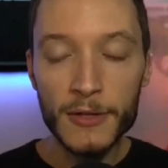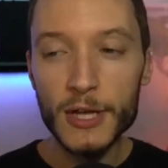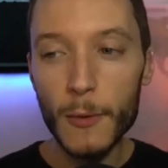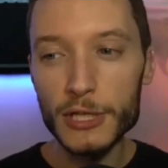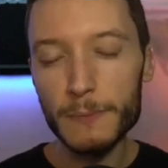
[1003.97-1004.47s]

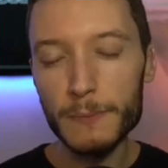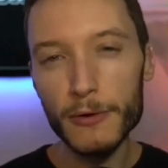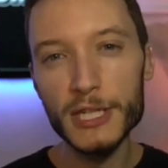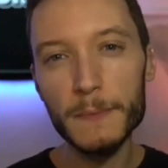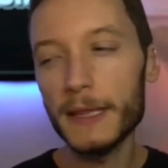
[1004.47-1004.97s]
So we're
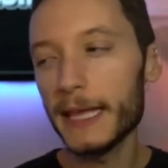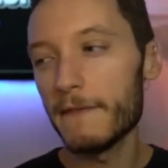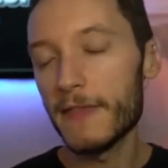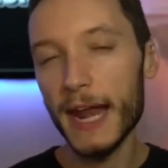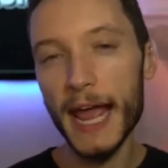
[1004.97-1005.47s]
supposed to
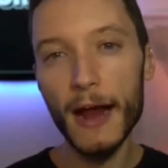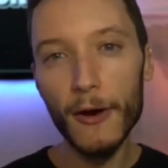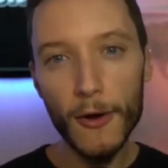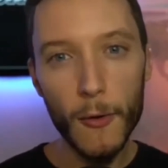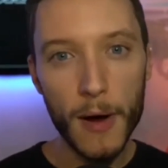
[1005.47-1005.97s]
believe that
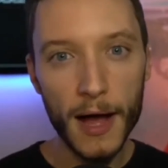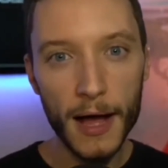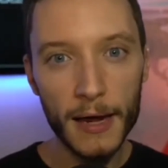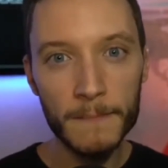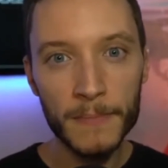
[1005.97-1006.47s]

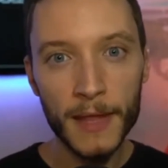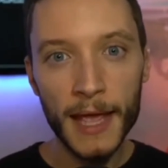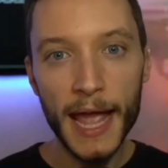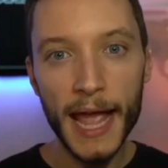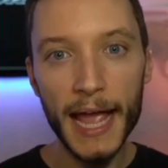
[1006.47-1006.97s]
Erdogan
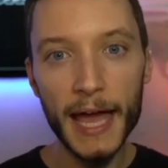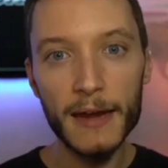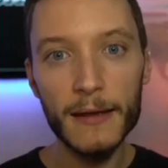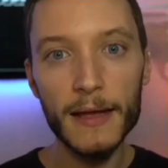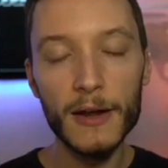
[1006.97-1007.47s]

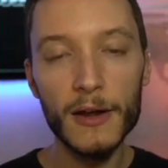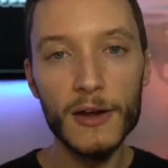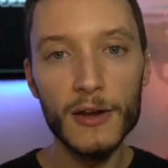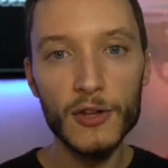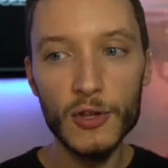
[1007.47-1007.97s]
and
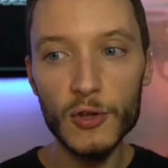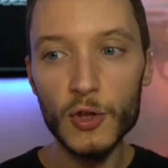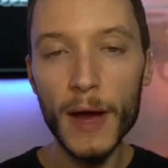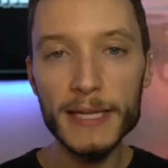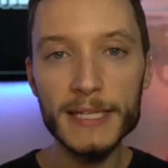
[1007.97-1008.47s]

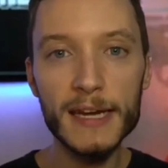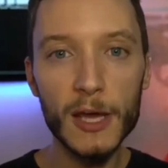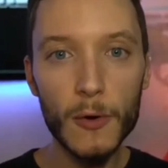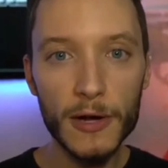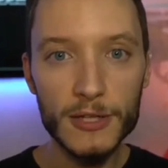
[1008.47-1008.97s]
U.S.
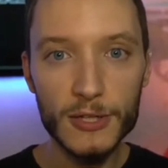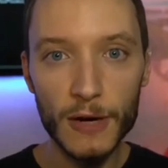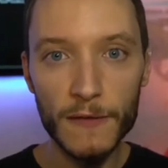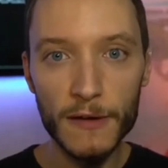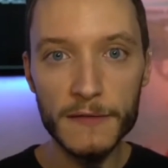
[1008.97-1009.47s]

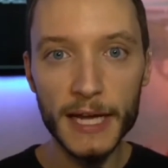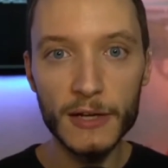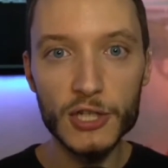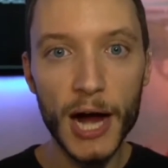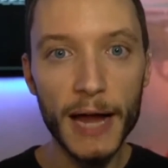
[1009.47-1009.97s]
neoconservatives
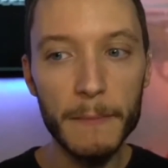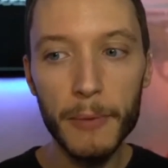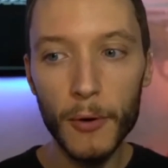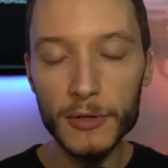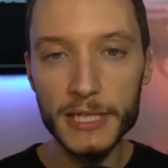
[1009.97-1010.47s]
like John
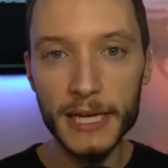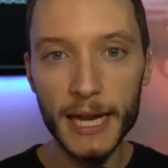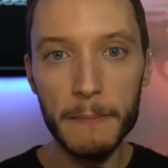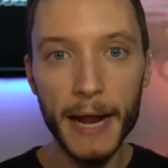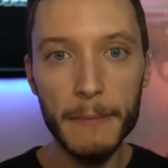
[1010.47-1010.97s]
Bolton
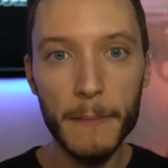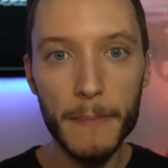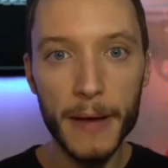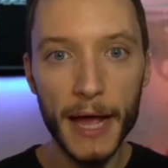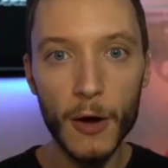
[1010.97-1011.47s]
and Mike
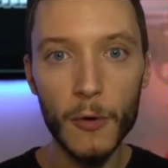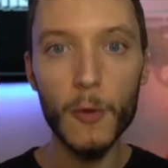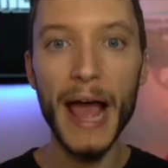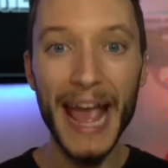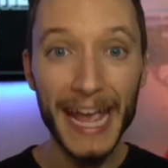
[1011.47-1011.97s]
Pompeo,
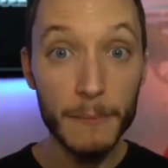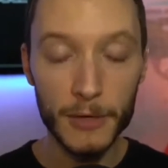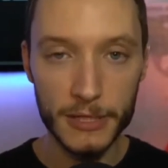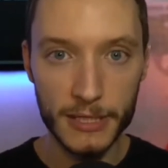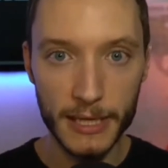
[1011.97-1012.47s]
who hate
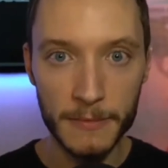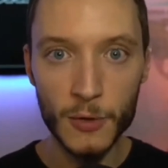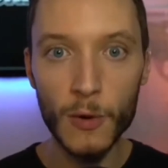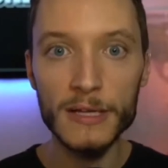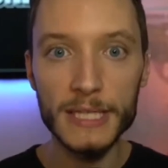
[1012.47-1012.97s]
Muslims,
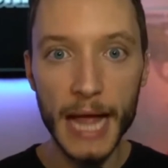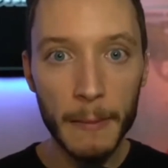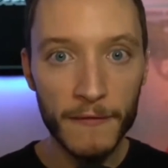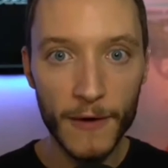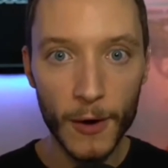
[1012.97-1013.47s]
who are
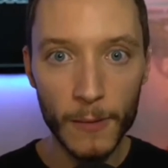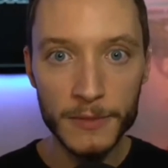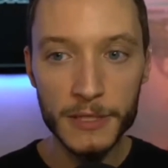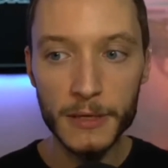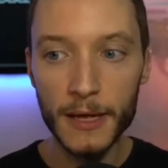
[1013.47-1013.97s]

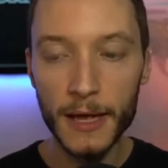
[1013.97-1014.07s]
Islamophobes,